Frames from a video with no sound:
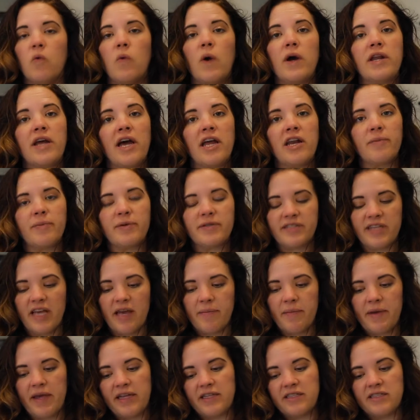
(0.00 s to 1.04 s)

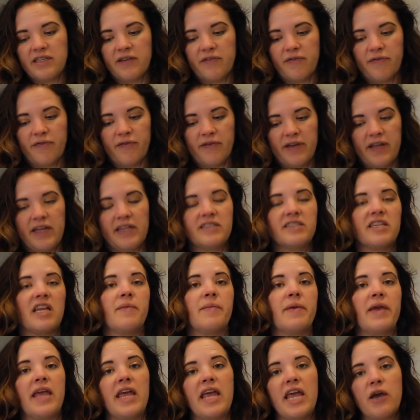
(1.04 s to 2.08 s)
100% means if it's going
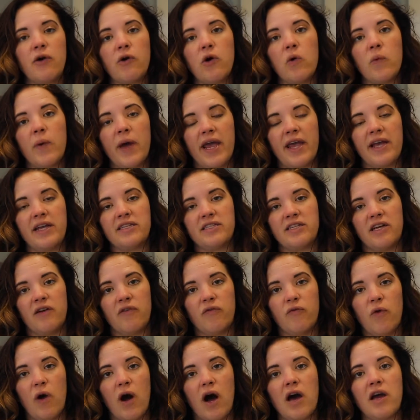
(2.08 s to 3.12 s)
to be equal weight
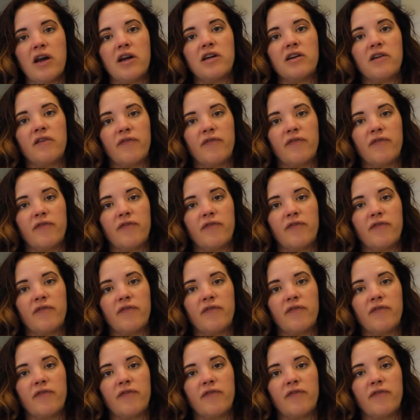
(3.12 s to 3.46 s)
of water to